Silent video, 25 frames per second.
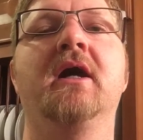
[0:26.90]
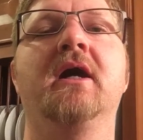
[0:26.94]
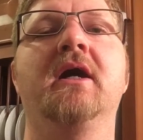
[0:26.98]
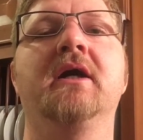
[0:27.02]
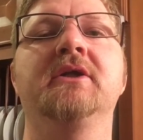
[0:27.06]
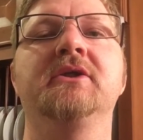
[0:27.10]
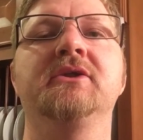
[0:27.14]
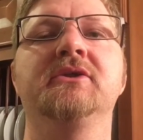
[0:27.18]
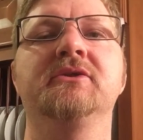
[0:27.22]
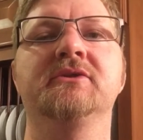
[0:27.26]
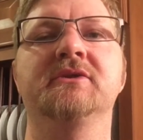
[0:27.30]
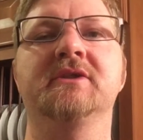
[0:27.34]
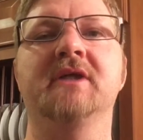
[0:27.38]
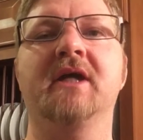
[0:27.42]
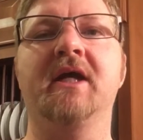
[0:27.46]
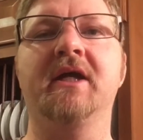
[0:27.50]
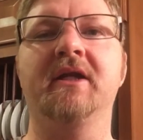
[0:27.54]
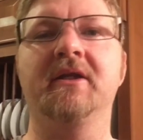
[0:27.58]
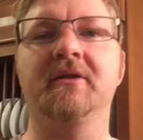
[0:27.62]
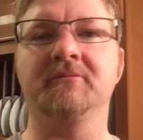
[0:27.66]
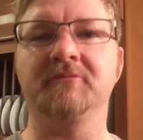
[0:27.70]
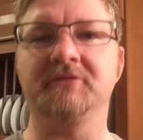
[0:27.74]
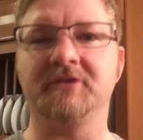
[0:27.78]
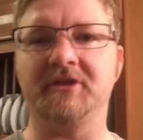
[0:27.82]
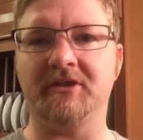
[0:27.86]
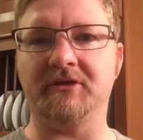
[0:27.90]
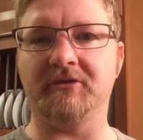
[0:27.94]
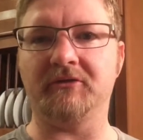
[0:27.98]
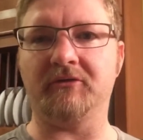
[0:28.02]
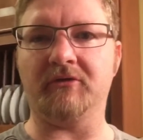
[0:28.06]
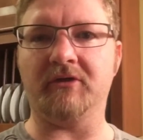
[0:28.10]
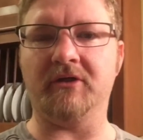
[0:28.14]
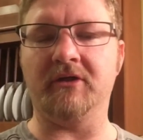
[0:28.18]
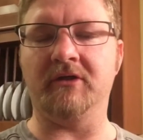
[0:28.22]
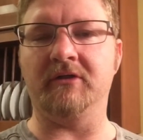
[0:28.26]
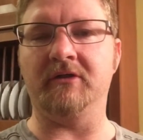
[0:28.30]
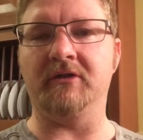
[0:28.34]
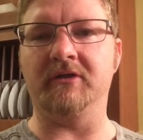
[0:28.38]
used items either
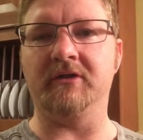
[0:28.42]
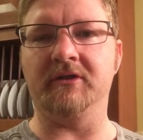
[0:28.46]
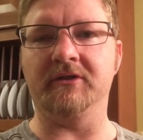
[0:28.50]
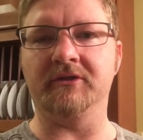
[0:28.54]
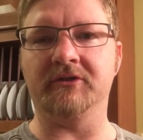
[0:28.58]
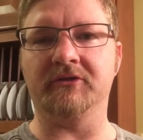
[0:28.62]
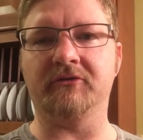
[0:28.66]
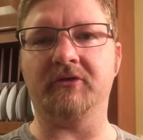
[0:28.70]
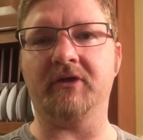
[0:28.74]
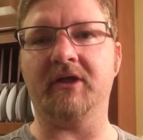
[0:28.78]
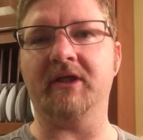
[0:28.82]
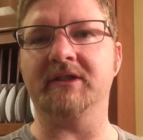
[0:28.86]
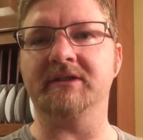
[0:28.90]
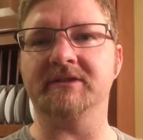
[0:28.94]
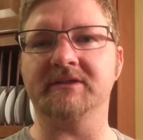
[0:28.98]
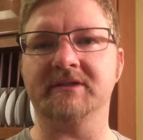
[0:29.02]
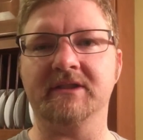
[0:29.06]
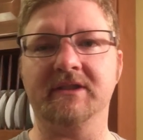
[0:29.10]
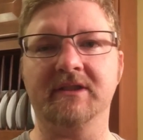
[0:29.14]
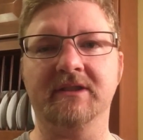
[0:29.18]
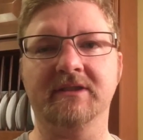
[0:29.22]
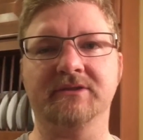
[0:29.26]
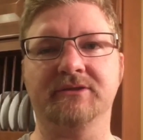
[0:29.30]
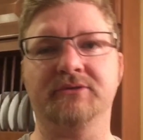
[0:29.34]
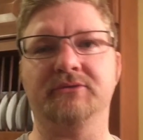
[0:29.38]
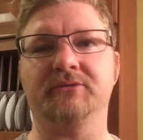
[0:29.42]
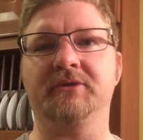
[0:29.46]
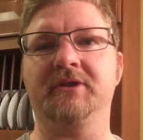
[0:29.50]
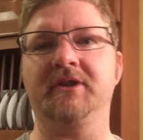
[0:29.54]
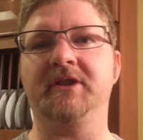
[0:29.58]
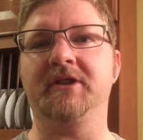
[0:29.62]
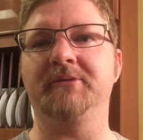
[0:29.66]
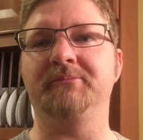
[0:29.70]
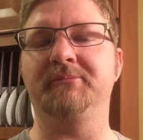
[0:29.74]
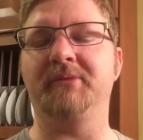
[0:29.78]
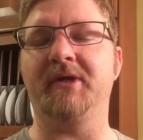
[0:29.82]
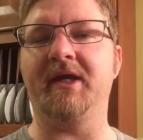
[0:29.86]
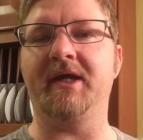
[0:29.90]
on Craigslist or
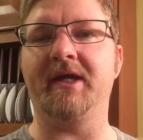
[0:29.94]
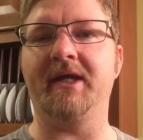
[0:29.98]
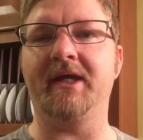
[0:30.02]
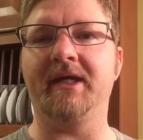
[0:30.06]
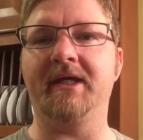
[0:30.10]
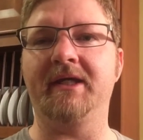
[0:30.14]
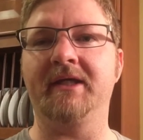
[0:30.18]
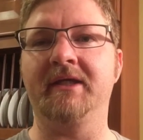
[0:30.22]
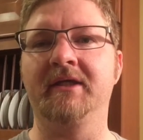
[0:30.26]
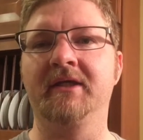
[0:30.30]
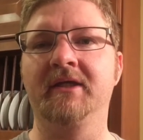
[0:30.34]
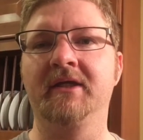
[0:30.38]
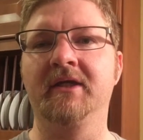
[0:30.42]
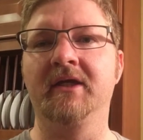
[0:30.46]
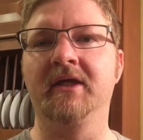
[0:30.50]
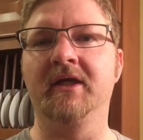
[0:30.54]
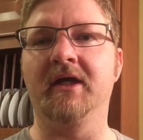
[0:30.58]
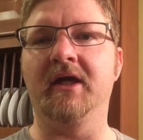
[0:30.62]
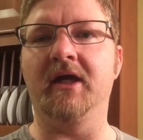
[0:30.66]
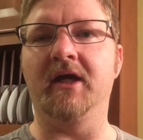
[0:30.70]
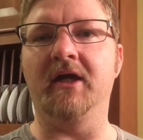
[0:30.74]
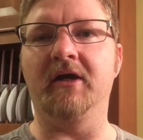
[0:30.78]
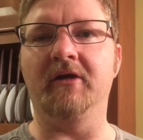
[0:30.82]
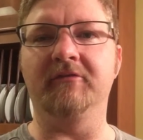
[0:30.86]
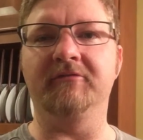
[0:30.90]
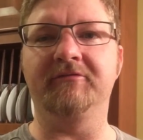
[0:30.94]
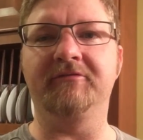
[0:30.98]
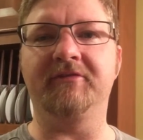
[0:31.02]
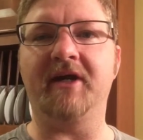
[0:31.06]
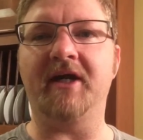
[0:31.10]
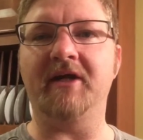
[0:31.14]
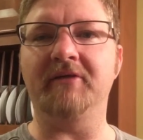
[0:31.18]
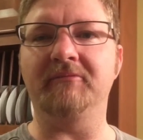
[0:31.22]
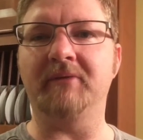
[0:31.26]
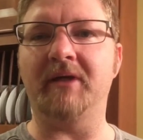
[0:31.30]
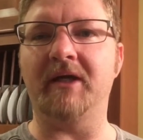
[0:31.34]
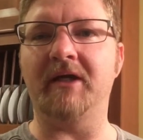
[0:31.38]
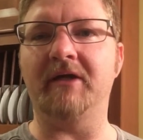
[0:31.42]
eBay,
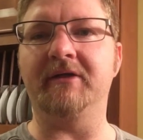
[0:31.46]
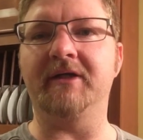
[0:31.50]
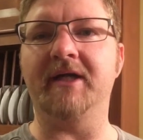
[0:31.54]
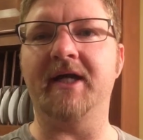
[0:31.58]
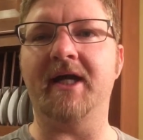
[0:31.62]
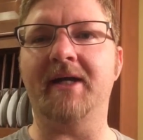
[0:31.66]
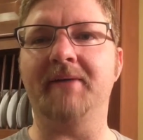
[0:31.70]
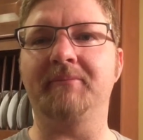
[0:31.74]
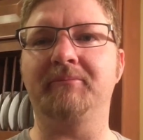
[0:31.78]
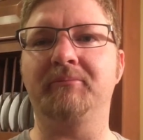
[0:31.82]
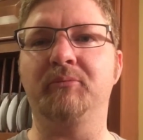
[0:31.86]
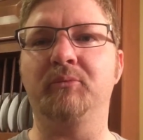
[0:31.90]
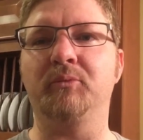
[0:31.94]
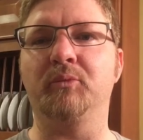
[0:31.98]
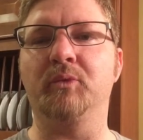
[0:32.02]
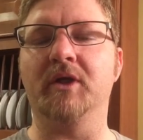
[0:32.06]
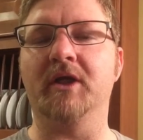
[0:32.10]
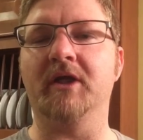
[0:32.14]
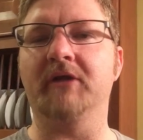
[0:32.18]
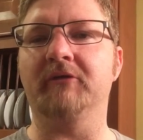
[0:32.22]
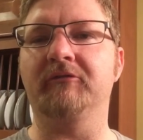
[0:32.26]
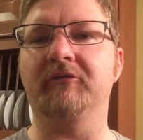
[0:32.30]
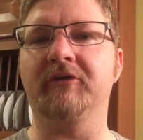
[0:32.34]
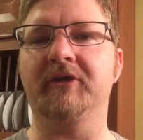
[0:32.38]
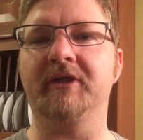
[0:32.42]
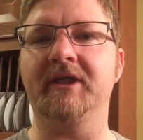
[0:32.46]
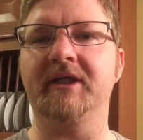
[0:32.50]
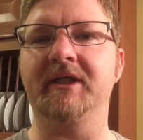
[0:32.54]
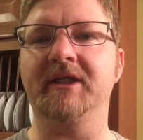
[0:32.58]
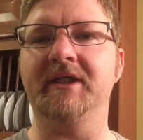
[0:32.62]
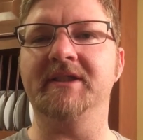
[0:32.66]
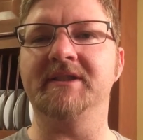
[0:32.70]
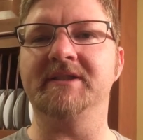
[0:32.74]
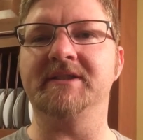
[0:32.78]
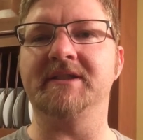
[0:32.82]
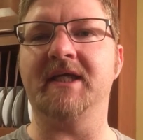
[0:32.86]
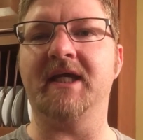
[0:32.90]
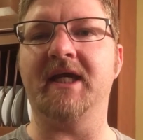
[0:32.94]
5 Mile app, whatever it
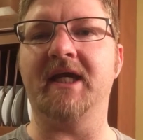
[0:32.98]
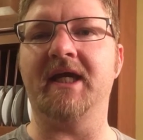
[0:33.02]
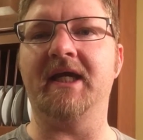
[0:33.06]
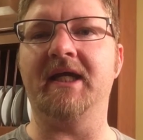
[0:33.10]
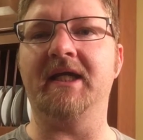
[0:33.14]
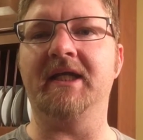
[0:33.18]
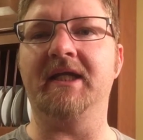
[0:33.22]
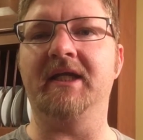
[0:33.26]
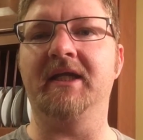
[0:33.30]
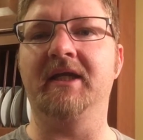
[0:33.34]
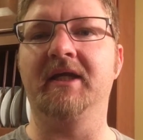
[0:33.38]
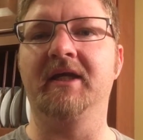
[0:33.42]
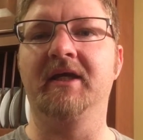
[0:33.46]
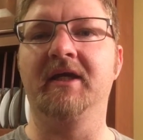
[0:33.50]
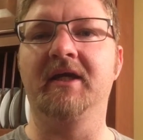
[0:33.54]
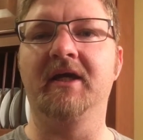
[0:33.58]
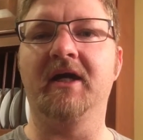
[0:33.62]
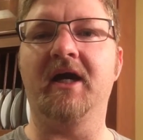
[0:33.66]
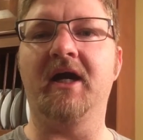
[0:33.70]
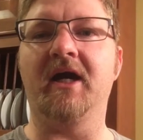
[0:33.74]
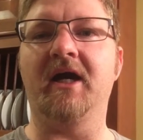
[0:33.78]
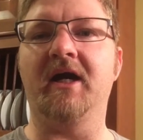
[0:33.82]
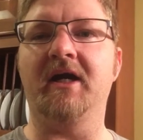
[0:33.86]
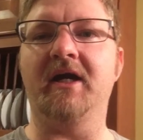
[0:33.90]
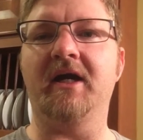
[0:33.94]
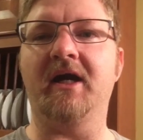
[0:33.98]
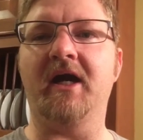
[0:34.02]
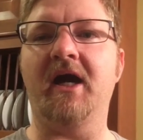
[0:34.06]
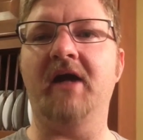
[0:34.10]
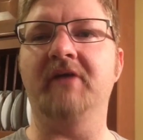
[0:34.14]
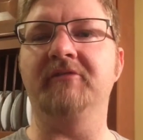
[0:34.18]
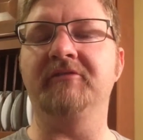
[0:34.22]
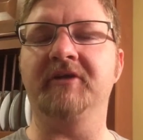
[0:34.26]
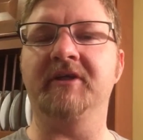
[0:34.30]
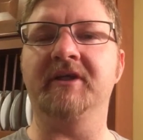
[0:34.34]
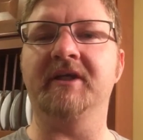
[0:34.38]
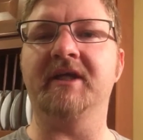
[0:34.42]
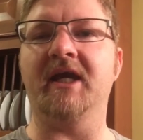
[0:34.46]
is that
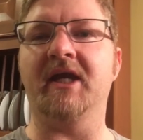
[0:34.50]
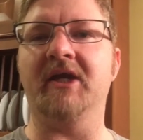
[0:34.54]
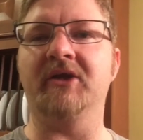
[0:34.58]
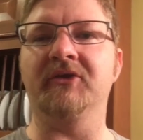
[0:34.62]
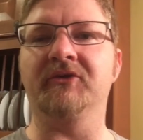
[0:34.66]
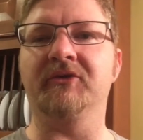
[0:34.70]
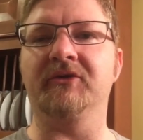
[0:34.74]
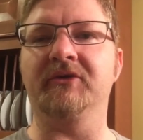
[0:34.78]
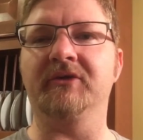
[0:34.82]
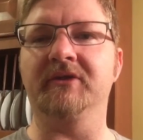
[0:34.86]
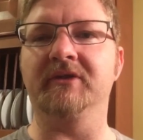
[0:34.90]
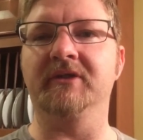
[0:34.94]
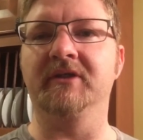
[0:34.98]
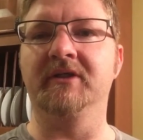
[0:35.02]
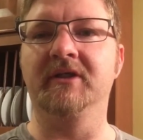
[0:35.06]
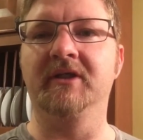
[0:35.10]
I've encountered.